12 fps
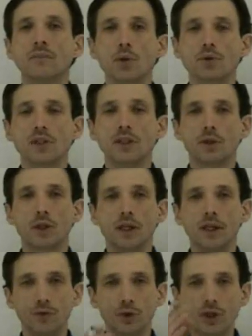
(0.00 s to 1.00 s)
So that
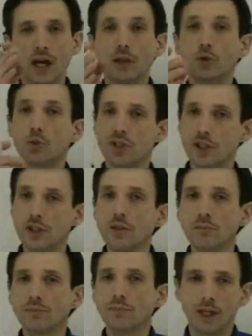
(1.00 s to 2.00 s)
if you try to
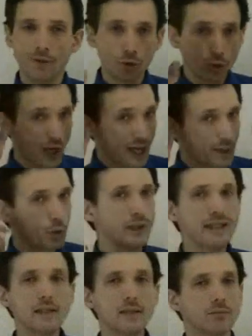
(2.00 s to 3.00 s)
see, if you try to
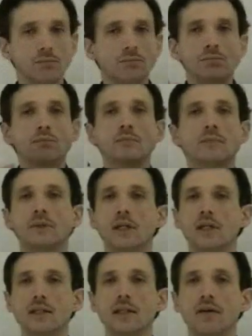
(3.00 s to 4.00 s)
listen,
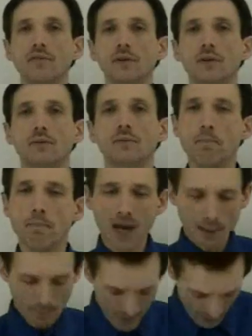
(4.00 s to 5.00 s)
there is nothing.
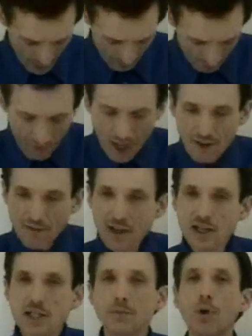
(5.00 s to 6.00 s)
Maybe there are
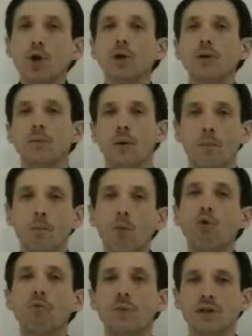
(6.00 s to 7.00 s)
very small
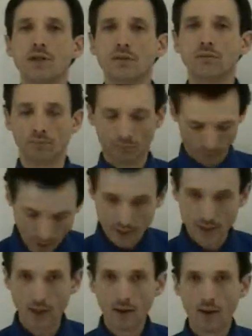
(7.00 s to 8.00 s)
movements
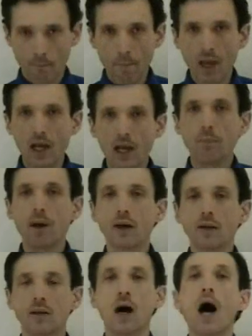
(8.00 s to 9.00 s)
in the belly
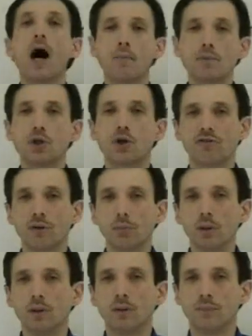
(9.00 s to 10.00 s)
part are
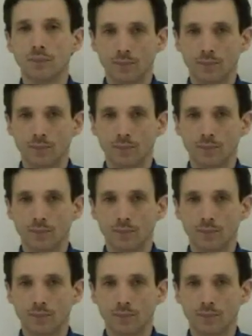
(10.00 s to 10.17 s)
observable.